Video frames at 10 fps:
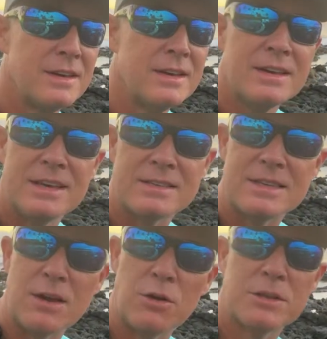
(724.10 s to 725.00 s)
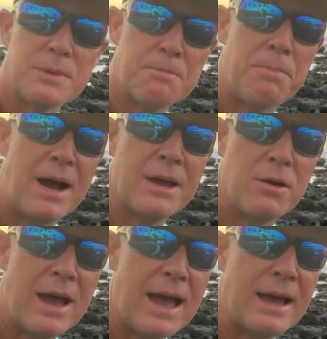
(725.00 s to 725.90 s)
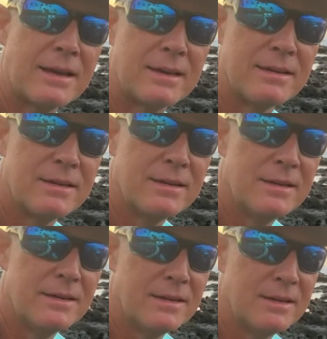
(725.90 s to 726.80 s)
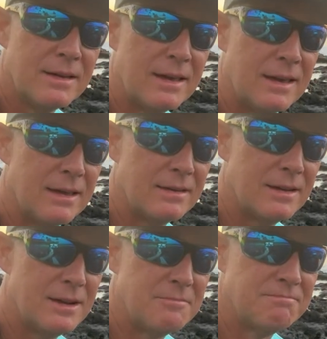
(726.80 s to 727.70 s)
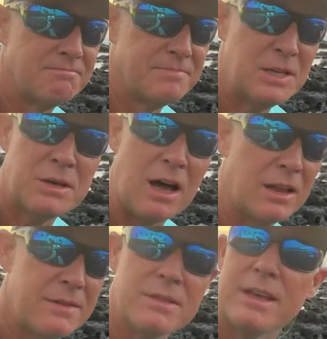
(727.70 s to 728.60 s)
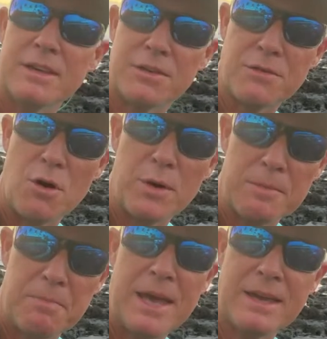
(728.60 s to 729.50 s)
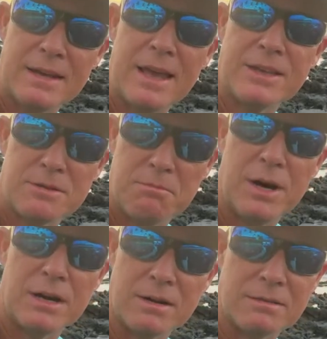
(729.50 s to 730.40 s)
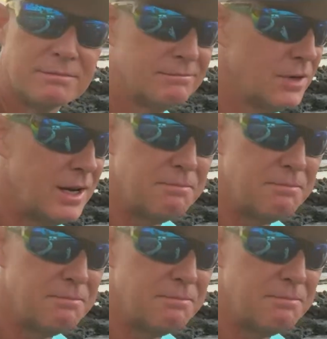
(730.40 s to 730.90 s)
It's the ultimate biohack. And I'll even let you throw in bacon, eggs, and butter, right?